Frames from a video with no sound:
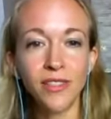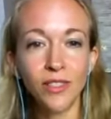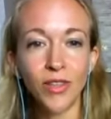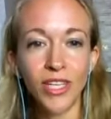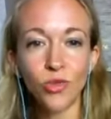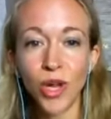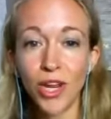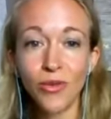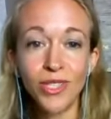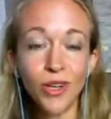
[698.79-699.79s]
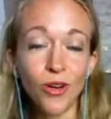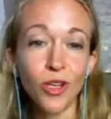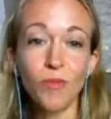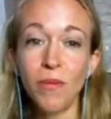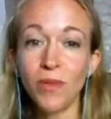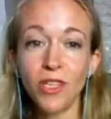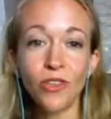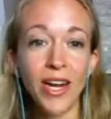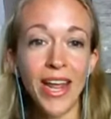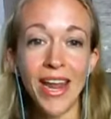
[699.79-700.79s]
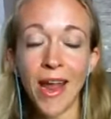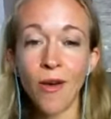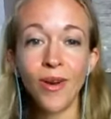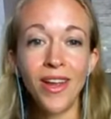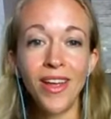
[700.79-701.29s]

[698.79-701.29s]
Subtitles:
So that's why I always encourage people to try to hang out